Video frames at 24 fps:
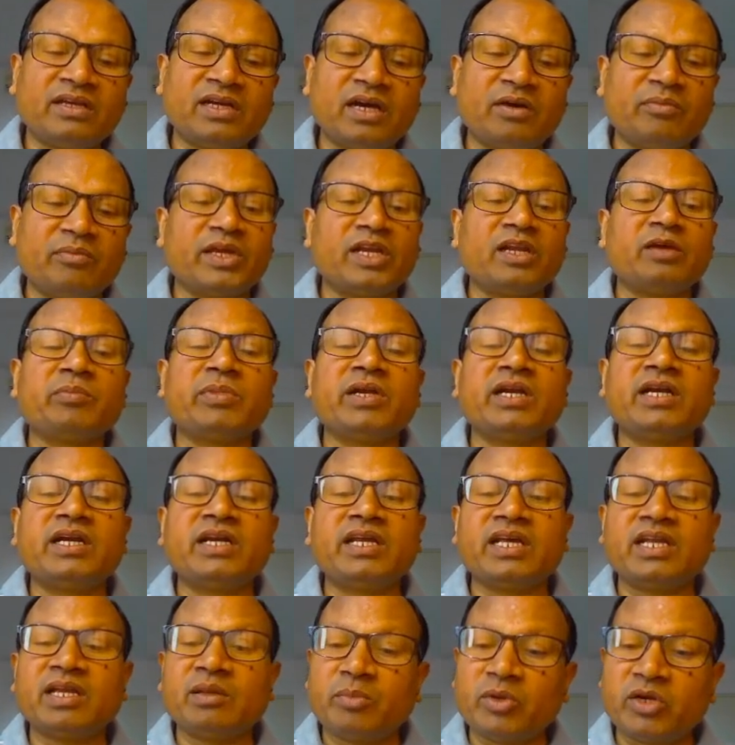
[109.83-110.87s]

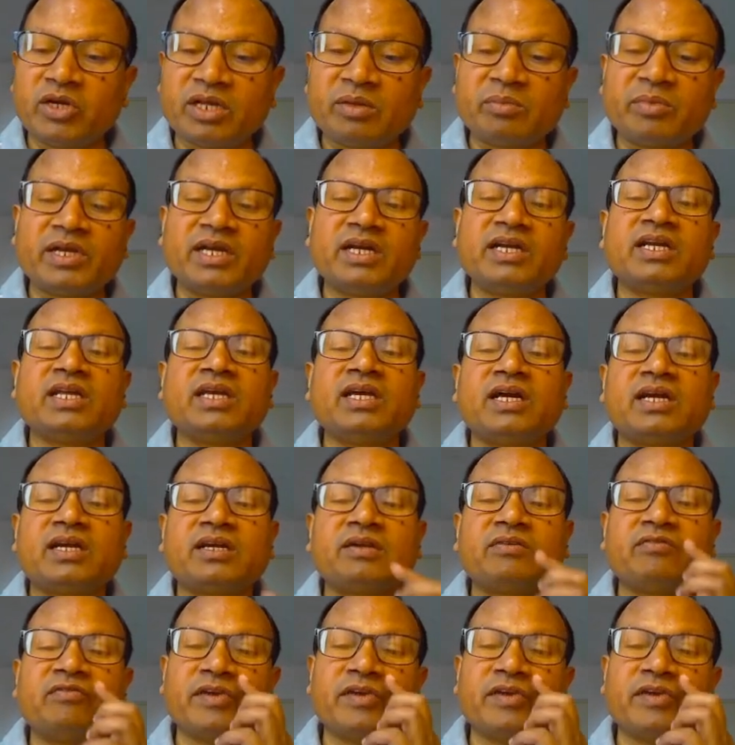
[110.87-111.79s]
availability, and immutability are